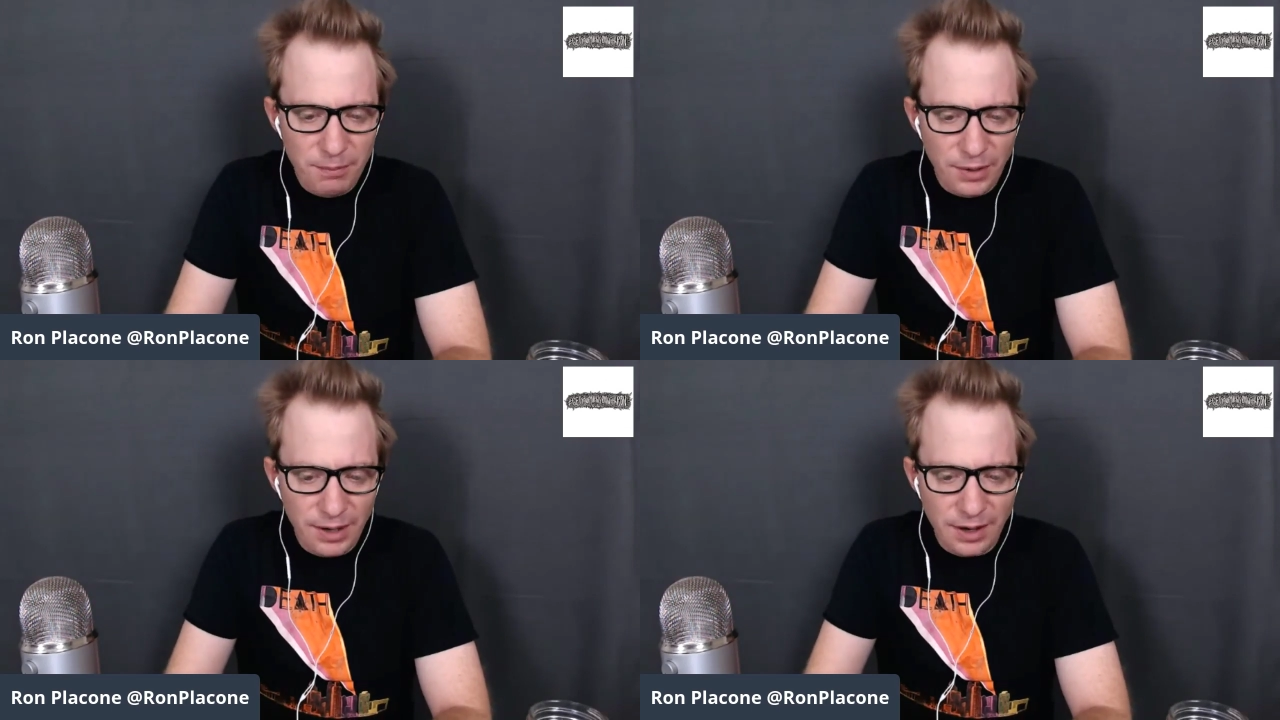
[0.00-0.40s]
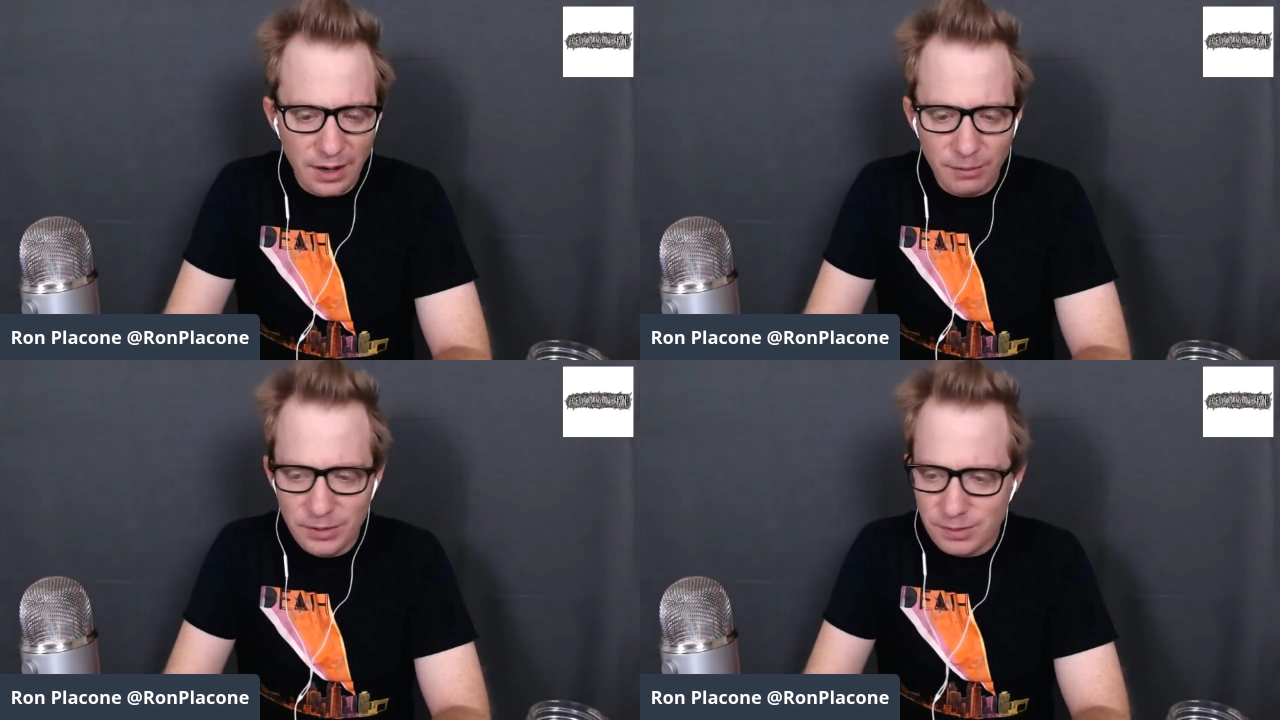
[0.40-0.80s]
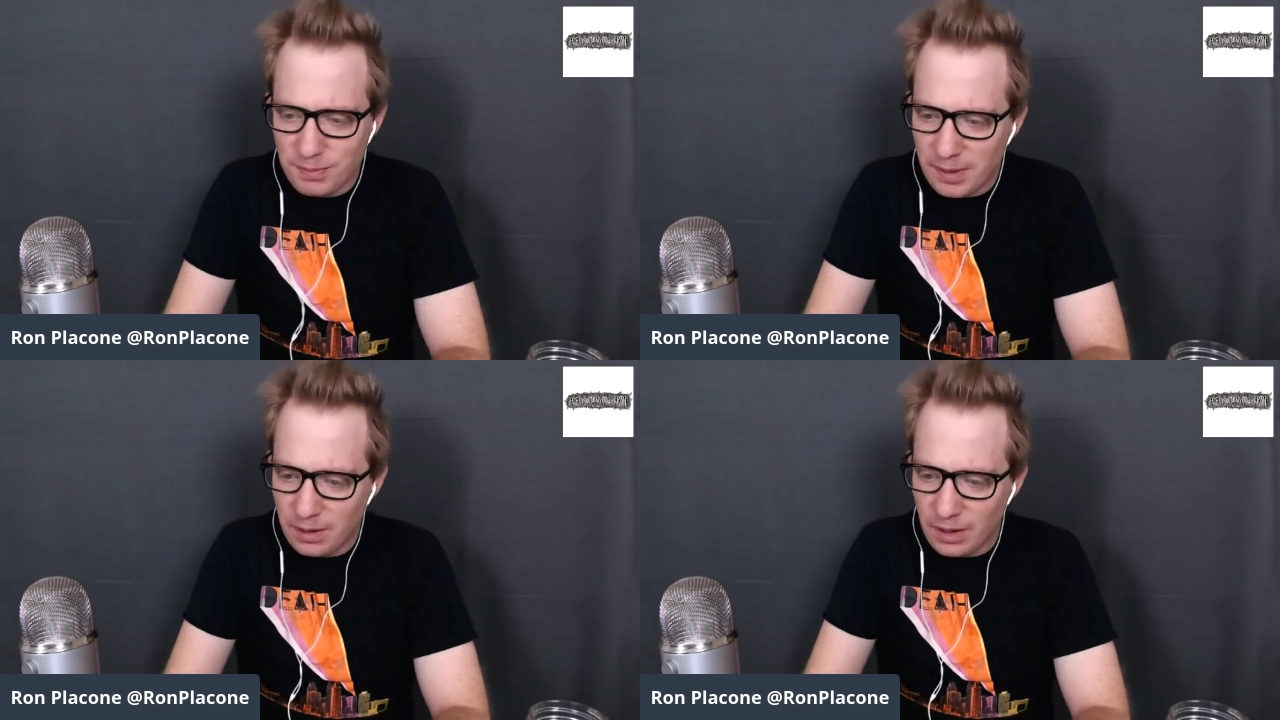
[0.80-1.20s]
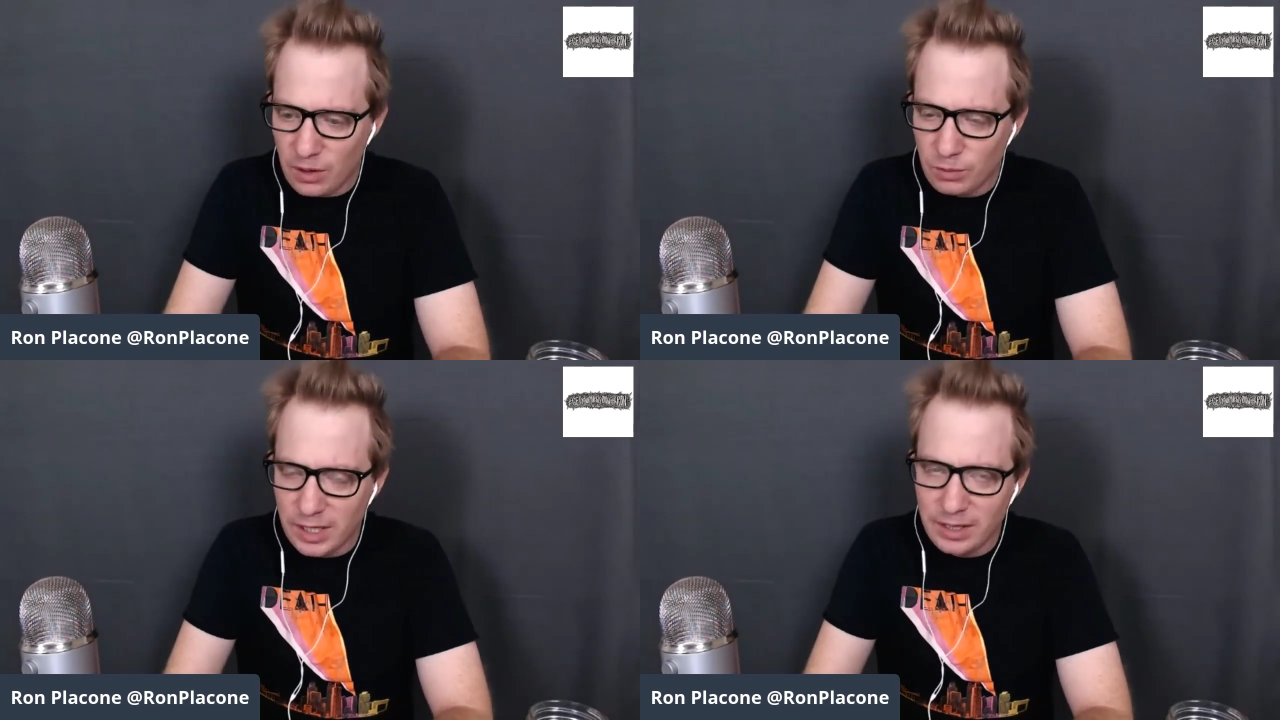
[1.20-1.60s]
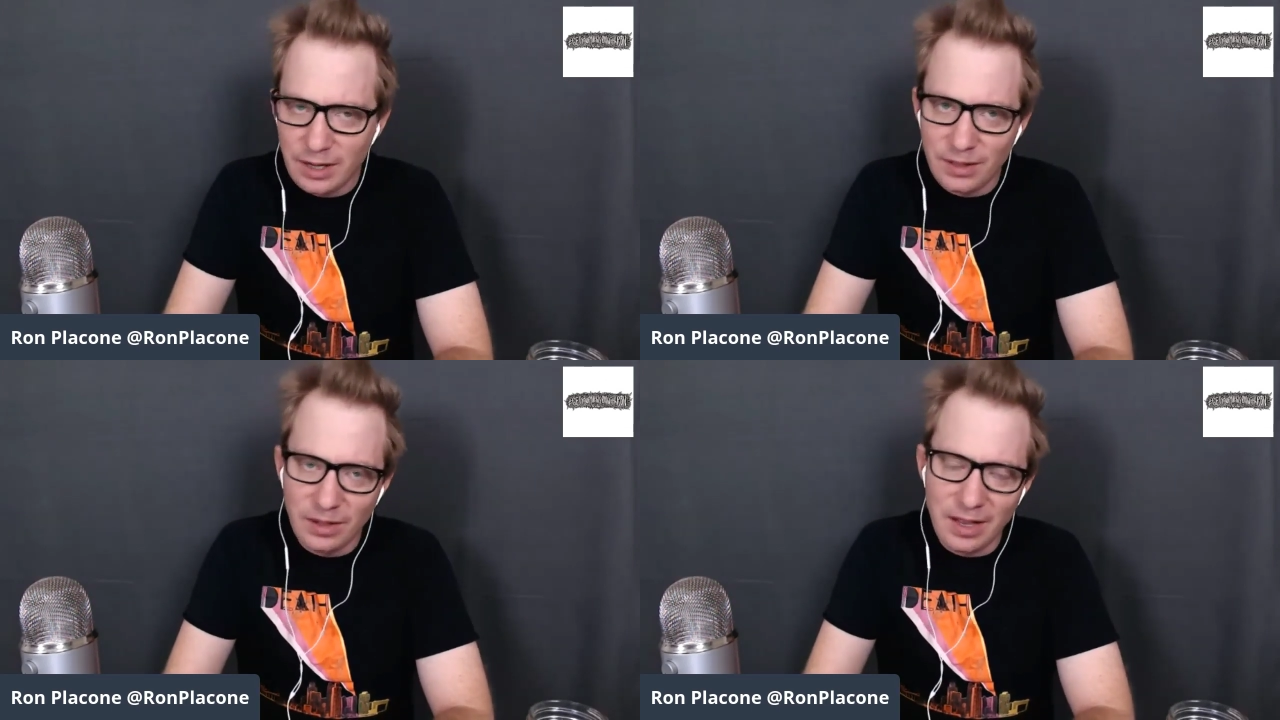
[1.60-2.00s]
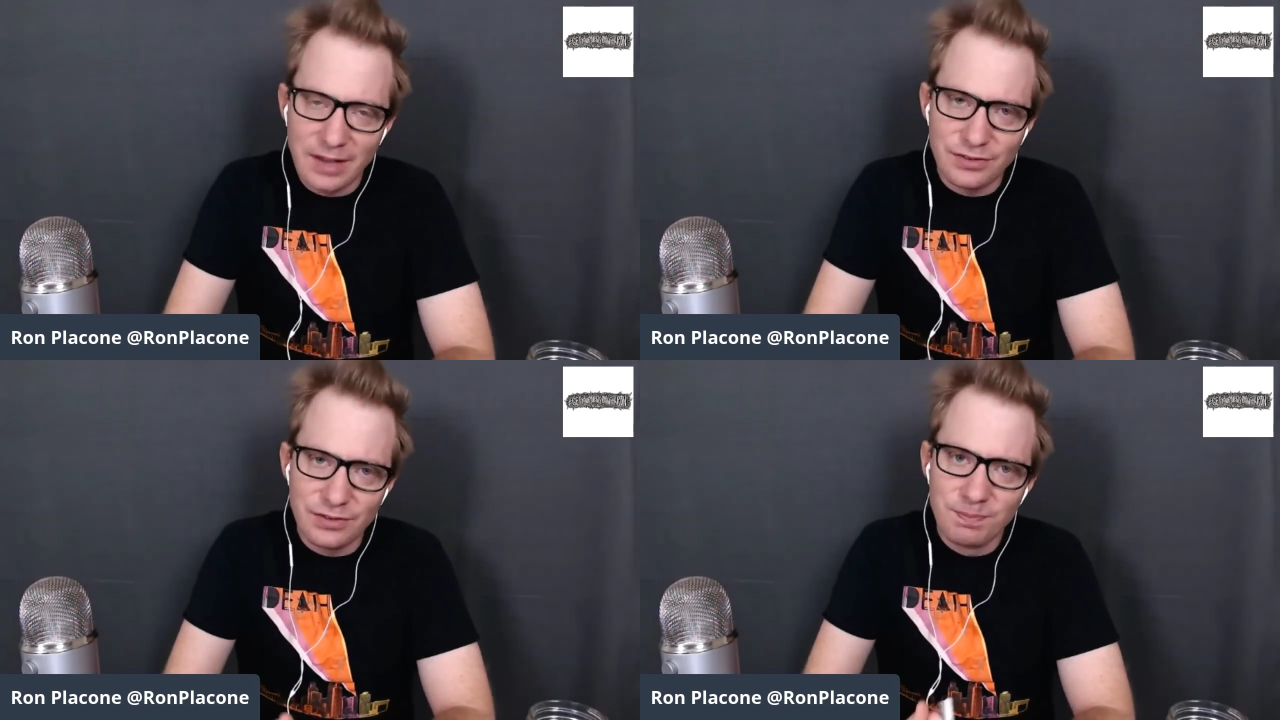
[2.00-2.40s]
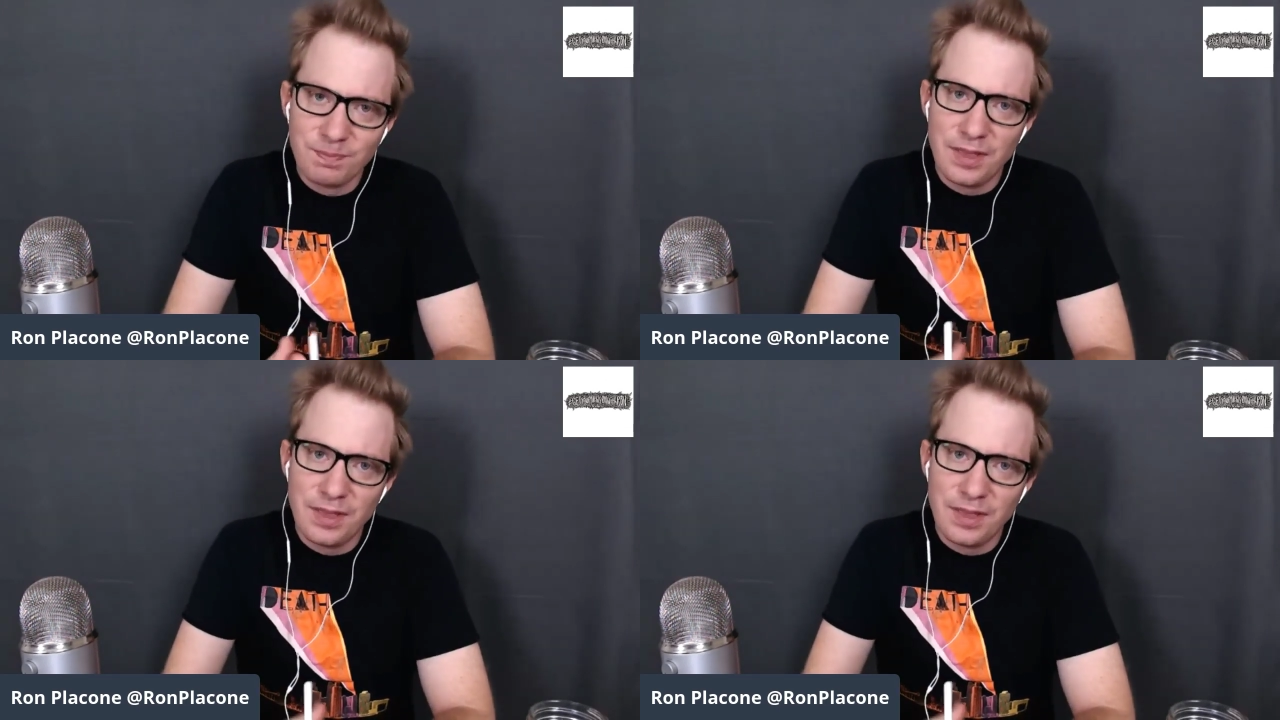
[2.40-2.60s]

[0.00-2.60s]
but uh, was a bit long week nonetheless.